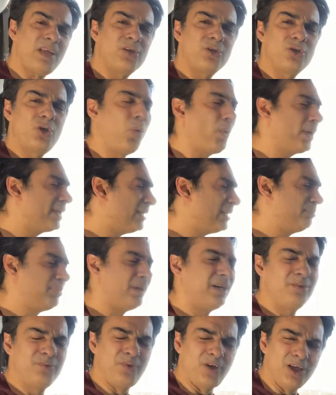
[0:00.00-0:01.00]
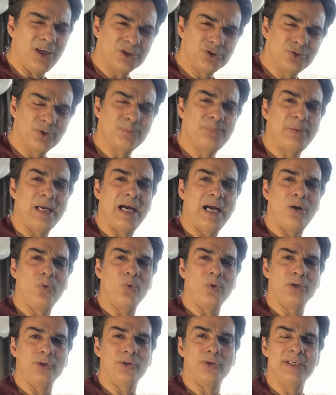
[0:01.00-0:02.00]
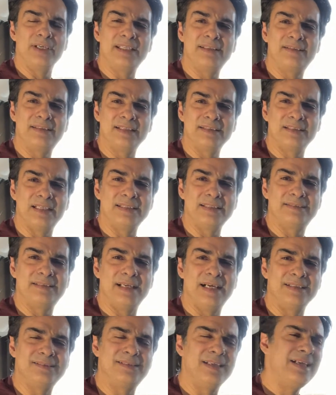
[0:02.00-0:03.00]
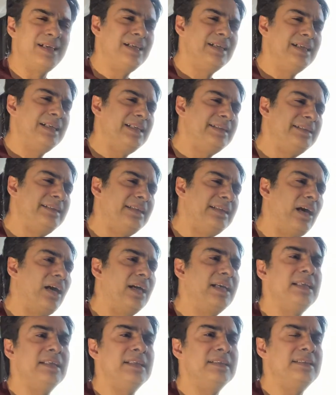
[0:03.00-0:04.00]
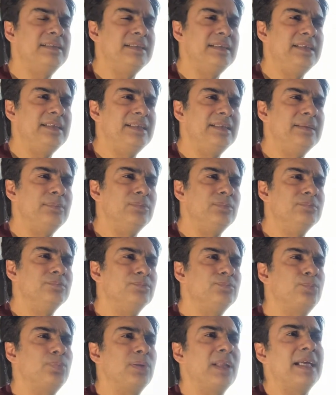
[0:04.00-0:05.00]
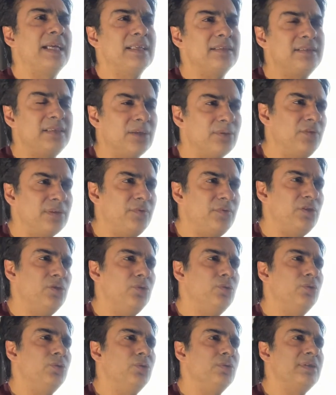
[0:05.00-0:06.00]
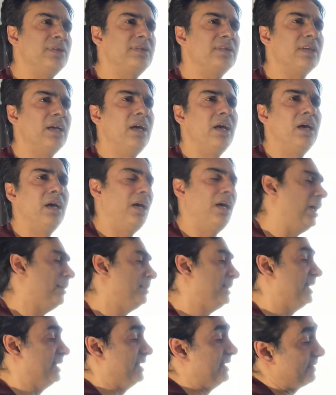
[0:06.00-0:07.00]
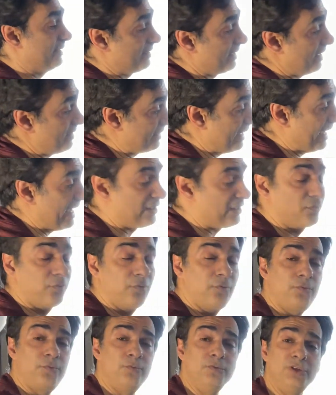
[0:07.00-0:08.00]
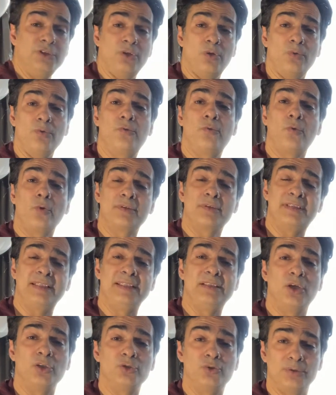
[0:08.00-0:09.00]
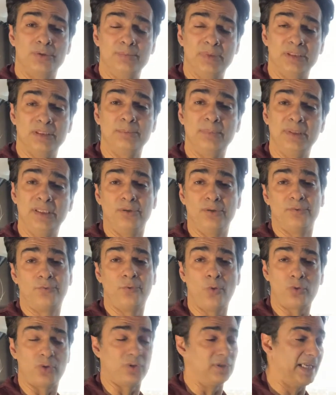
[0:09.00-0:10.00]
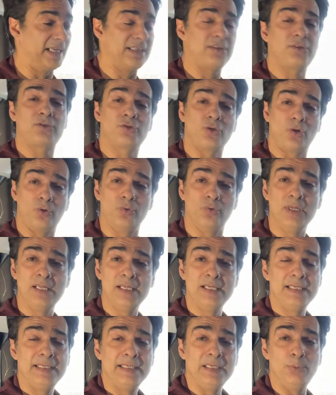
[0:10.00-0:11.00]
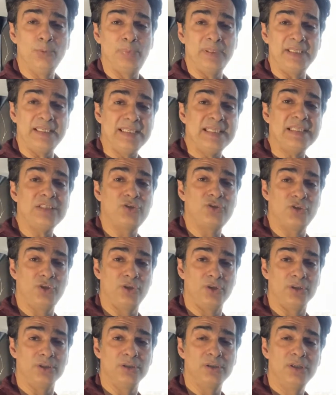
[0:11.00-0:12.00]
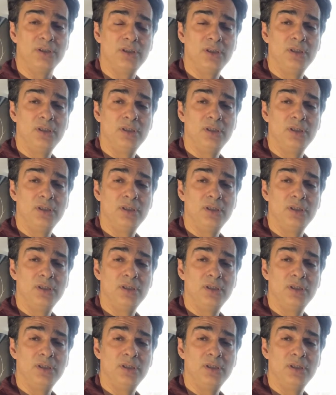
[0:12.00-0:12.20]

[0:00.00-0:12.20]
going above 100 power or anything like that, the the planetary views, uh, I mean, it says it has, you know, 1400 millimeter focal length, so it'll be easier